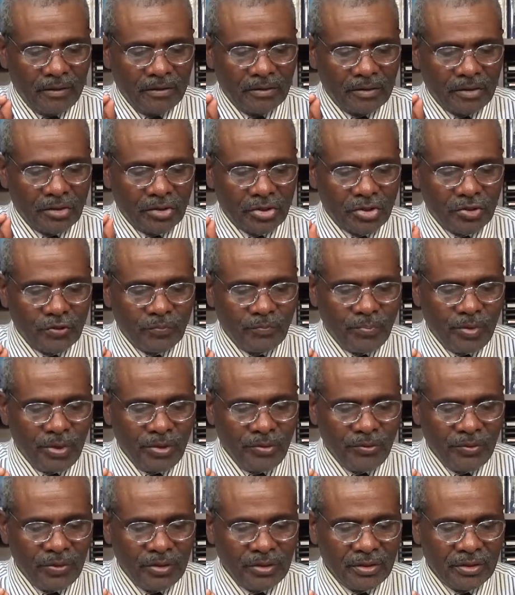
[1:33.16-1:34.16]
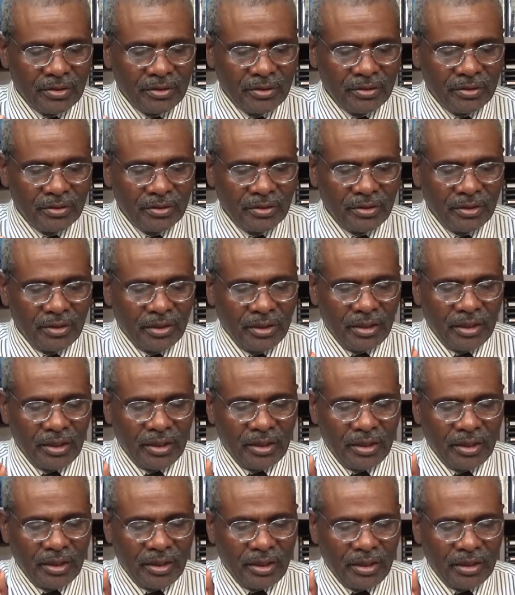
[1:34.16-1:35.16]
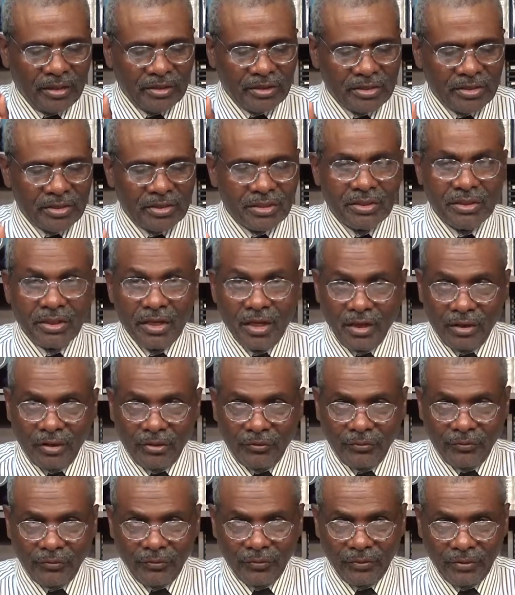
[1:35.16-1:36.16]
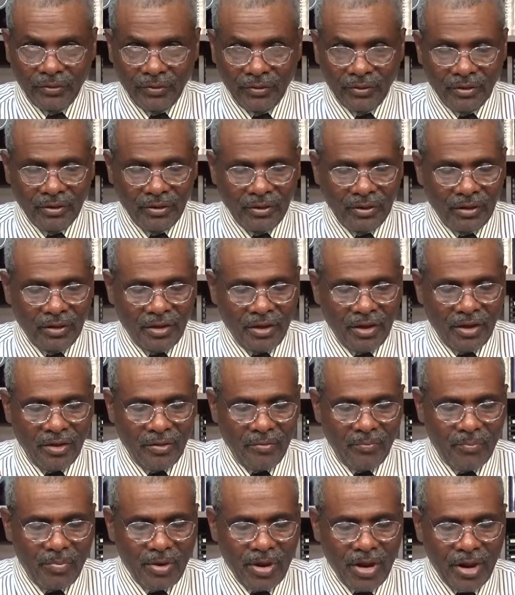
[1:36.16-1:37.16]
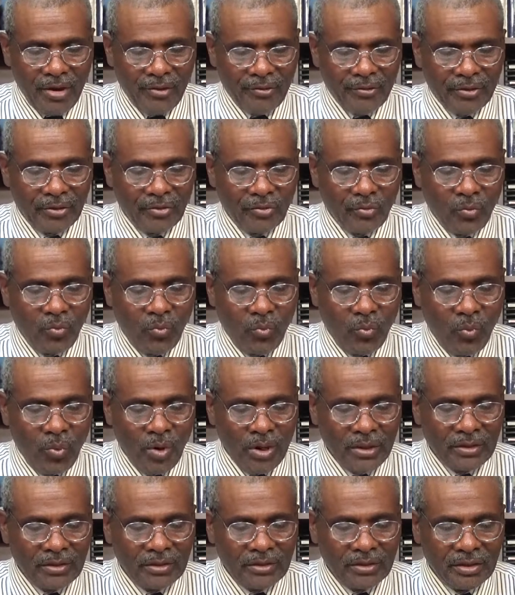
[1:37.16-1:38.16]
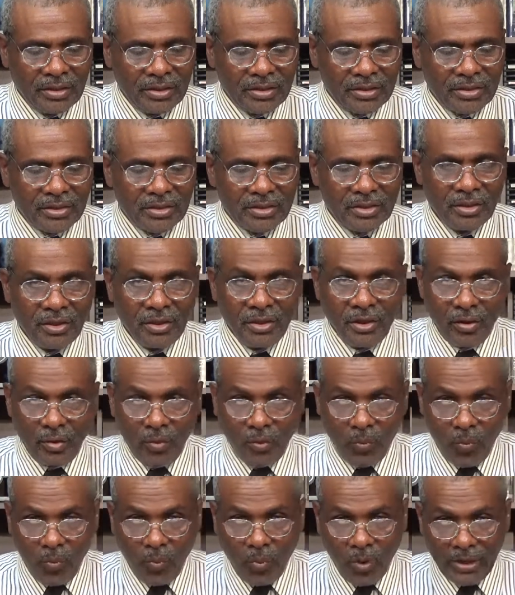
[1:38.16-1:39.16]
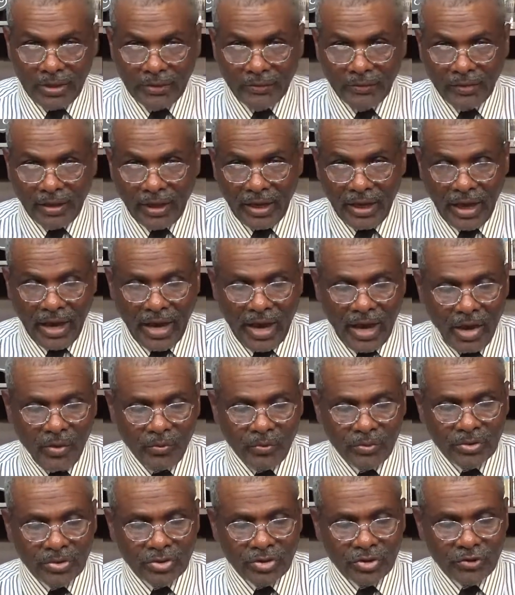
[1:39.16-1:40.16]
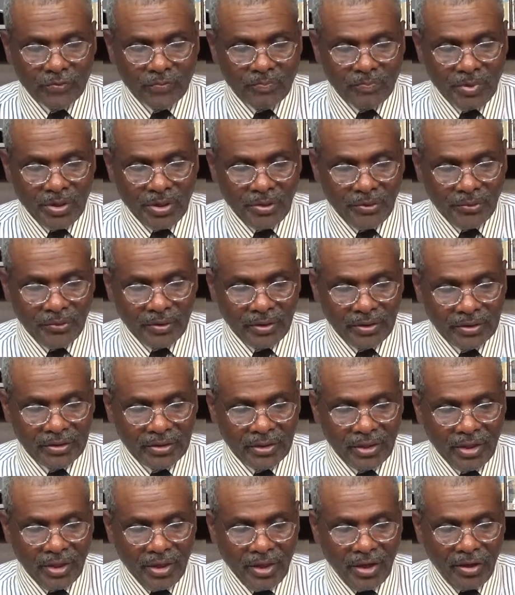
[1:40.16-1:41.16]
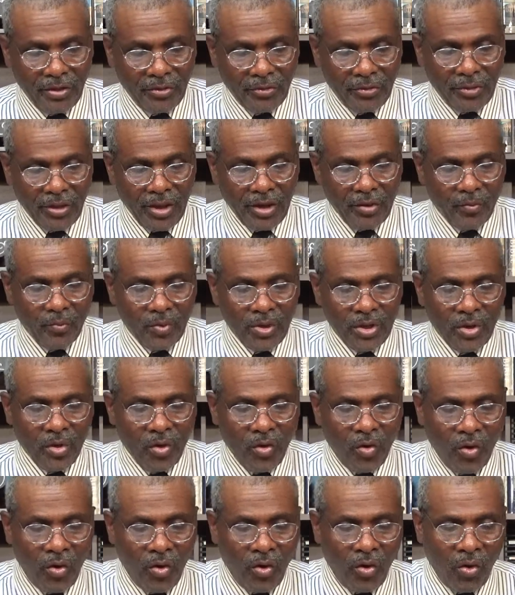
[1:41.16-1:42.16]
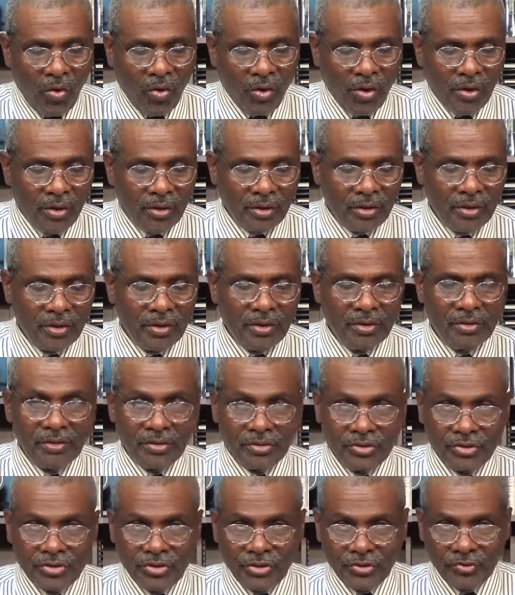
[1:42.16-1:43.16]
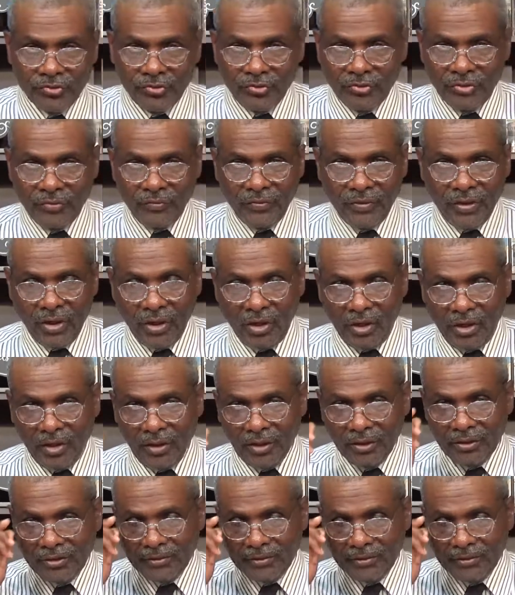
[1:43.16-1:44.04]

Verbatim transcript: The Spirit itself beareth witness with our spirit that we are the children of God.